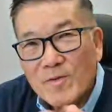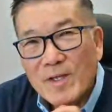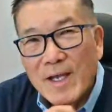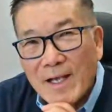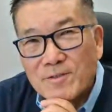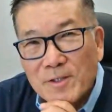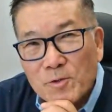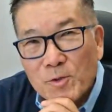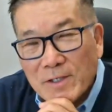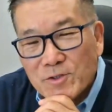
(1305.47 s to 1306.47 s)
the exit
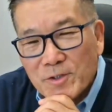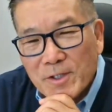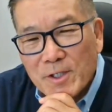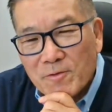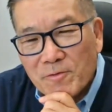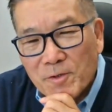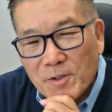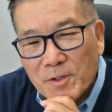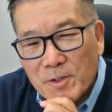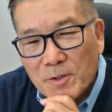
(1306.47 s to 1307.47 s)
question here
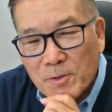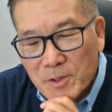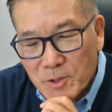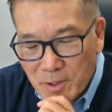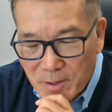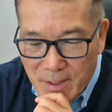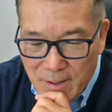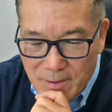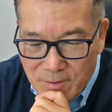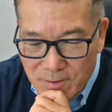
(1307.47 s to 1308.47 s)
for you, Christian,
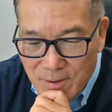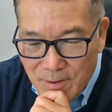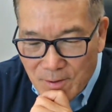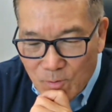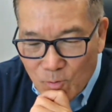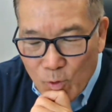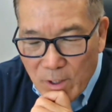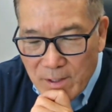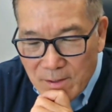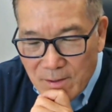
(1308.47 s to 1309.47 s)
is
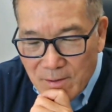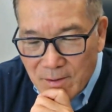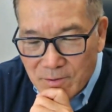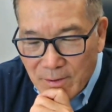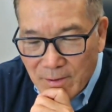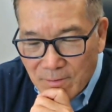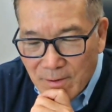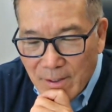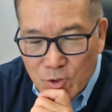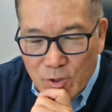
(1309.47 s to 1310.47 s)
what does
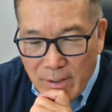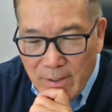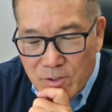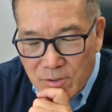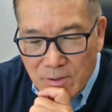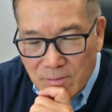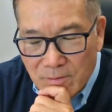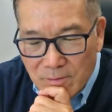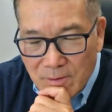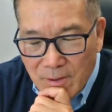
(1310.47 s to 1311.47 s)

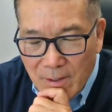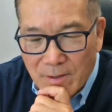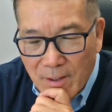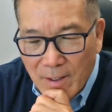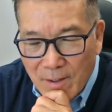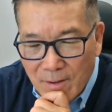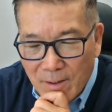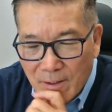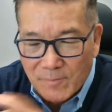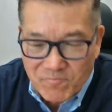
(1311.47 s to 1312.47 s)
education and
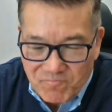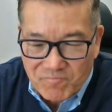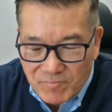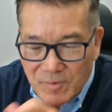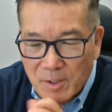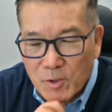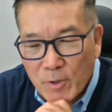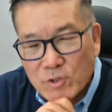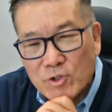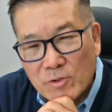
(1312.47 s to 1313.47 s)
AI
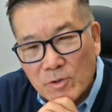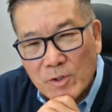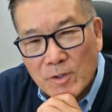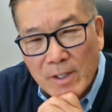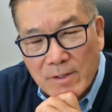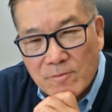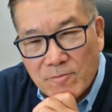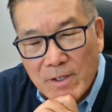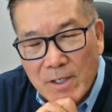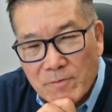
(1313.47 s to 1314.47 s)
integration look like in
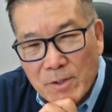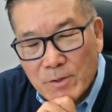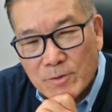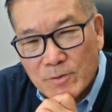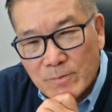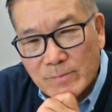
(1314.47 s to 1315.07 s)
5 years?